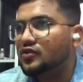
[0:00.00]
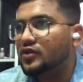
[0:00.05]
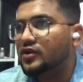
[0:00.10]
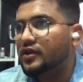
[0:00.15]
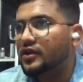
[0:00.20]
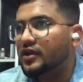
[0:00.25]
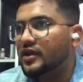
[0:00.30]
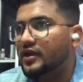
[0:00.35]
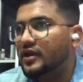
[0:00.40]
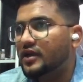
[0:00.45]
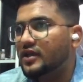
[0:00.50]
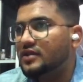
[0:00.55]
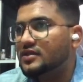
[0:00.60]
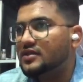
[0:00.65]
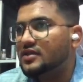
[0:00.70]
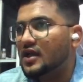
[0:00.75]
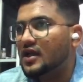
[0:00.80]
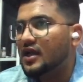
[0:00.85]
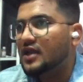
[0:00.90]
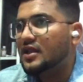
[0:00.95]
So it is
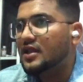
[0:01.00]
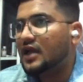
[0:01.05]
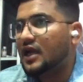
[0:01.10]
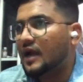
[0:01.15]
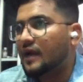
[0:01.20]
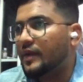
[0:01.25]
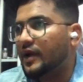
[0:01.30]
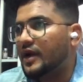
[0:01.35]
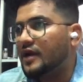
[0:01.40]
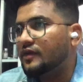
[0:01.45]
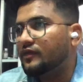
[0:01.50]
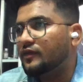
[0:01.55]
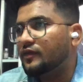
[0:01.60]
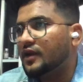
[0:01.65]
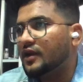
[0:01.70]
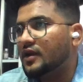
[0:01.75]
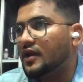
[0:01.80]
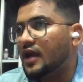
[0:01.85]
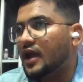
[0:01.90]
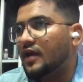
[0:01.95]
the command
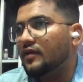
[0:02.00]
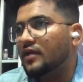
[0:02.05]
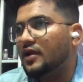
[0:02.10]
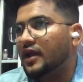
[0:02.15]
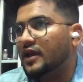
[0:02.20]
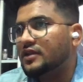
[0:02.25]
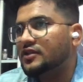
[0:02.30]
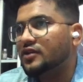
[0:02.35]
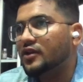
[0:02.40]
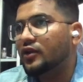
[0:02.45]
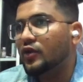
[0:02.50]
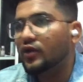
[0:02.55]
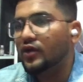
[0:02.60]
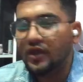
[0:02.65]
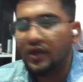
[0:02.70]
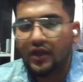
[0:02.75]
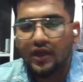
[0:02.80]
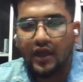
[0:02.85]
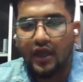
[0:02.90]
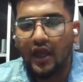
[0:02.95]
when I will execute
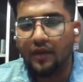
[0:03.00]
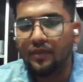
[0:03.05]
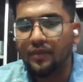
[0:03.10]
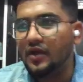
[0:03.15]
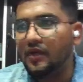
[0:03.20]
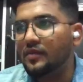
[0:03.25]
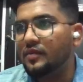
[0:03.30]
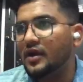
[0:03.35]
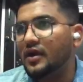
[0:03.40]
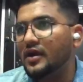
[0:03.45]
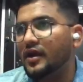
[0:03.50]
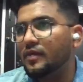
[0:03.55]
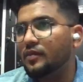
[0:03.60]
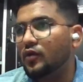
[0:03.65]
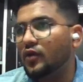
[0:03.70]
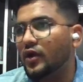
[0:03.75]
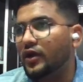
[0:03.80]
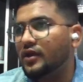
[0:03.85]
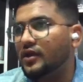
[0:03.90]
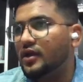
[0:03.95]
npm run
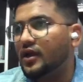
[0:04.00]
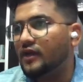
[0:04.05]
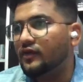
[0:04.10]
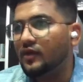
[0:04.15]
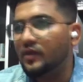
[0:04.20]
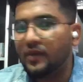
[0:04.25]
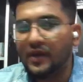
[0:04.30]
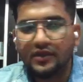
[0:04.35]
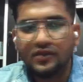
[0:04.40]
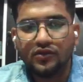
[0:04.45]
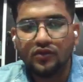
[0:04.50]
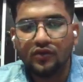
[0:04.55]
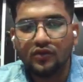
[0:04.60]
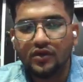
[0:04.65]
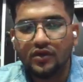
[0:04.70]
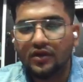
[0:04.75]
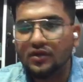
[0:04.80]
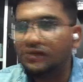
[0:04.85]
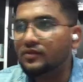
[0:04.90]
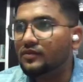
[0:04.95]
deploy, it will be
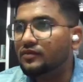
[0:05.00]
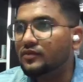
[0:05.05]
executed.